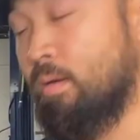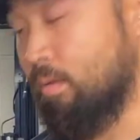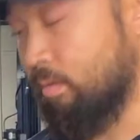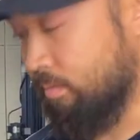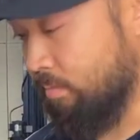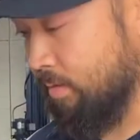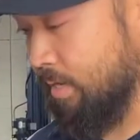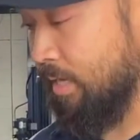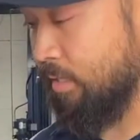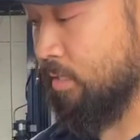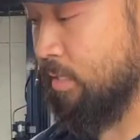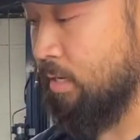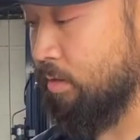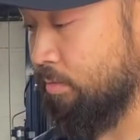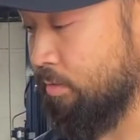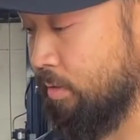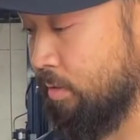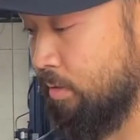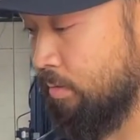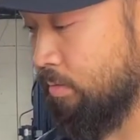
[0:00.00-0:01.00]
and that's
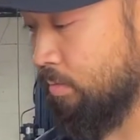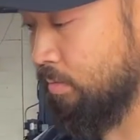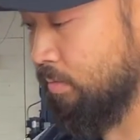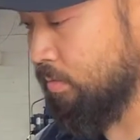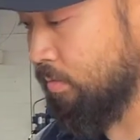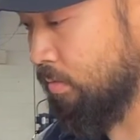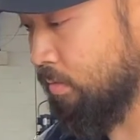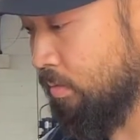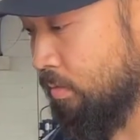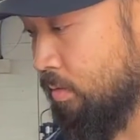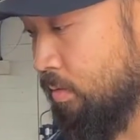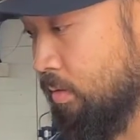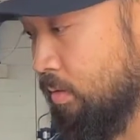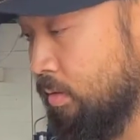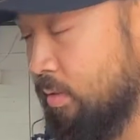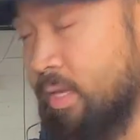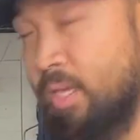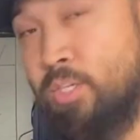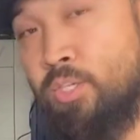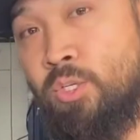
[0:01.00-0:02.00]
how the
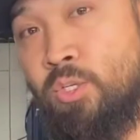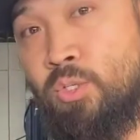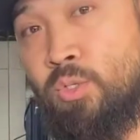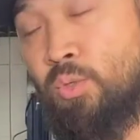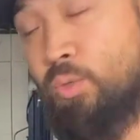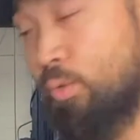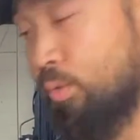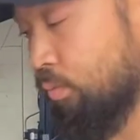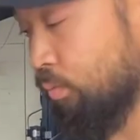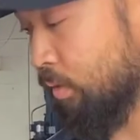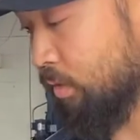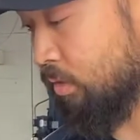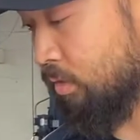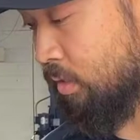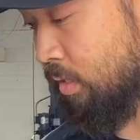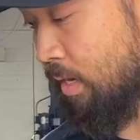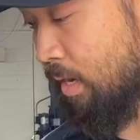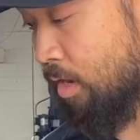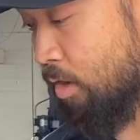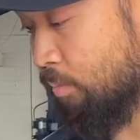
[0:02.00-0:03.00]
engine is cooled once
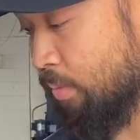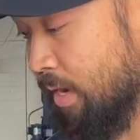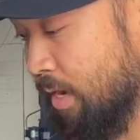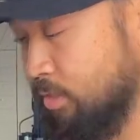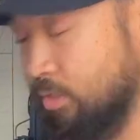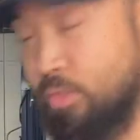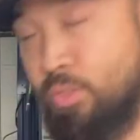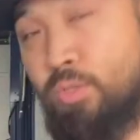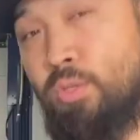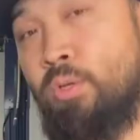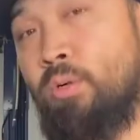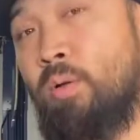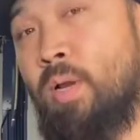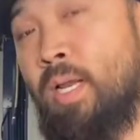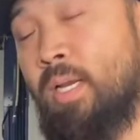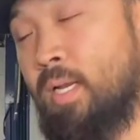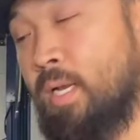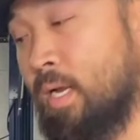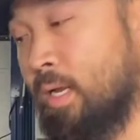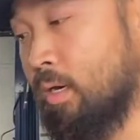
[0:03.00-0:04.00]
the air passes through the
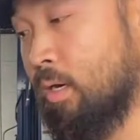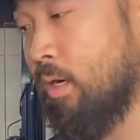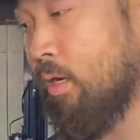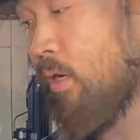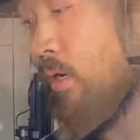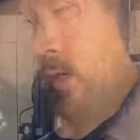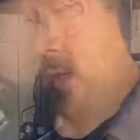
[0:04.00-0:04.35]
radiator.